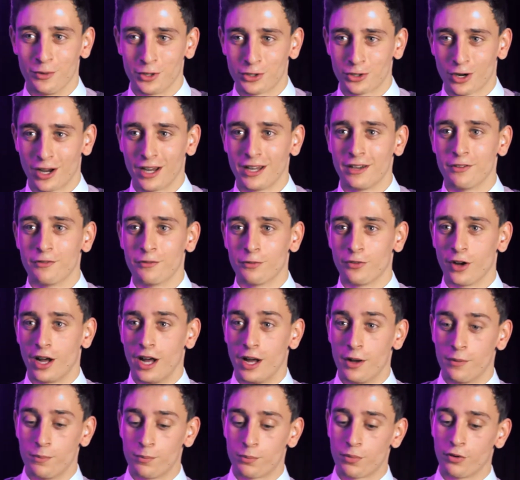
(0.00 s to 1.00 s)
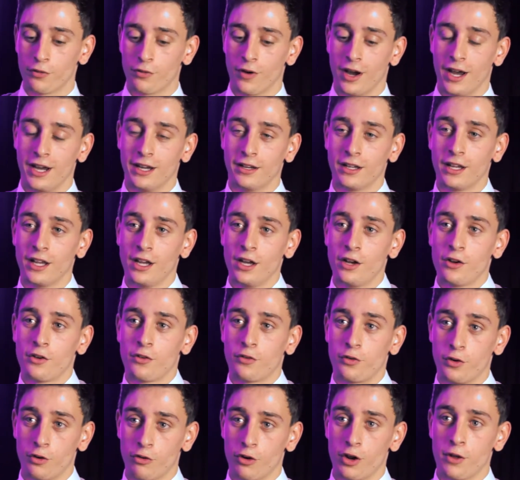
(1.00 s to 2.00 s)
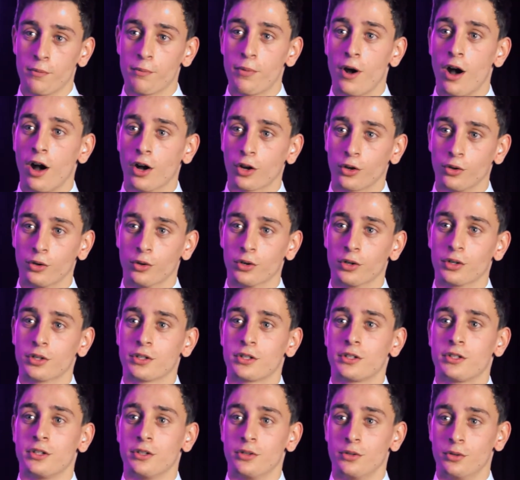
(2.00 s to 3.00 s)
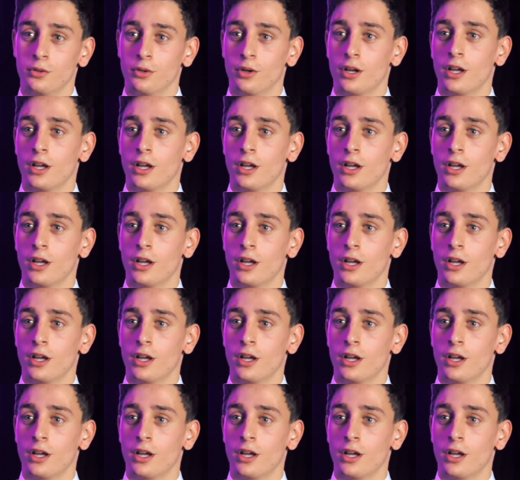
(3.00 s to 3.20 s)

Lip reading: try and provide free running parkour to